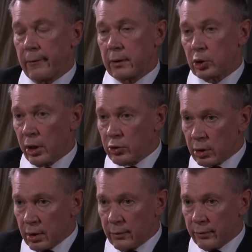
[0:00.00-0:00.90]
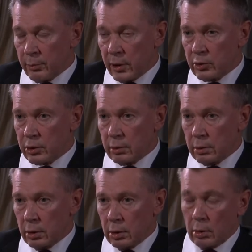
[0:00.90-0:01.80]
Russian information,
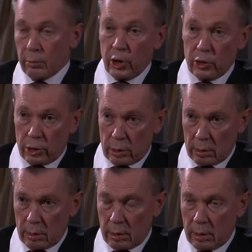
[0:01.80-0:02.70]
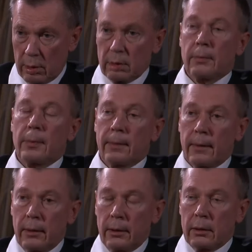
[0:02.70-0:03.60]
which, to
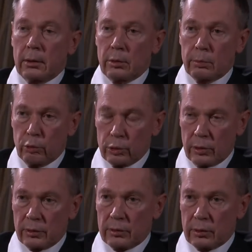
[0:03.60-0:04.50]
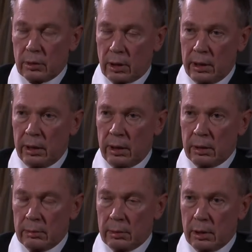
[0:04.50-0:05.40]
put it
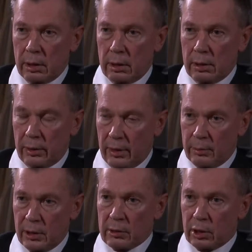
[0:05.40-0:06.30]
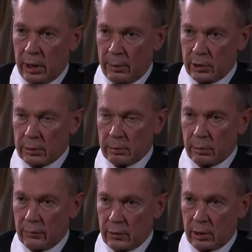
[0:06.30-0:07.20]
clearly, has been claimed
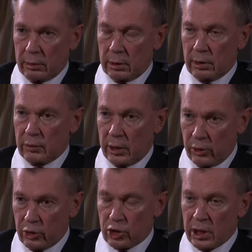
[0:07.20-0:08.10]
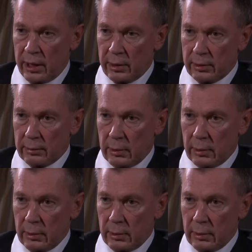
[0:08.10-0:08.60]
by the Dutch side.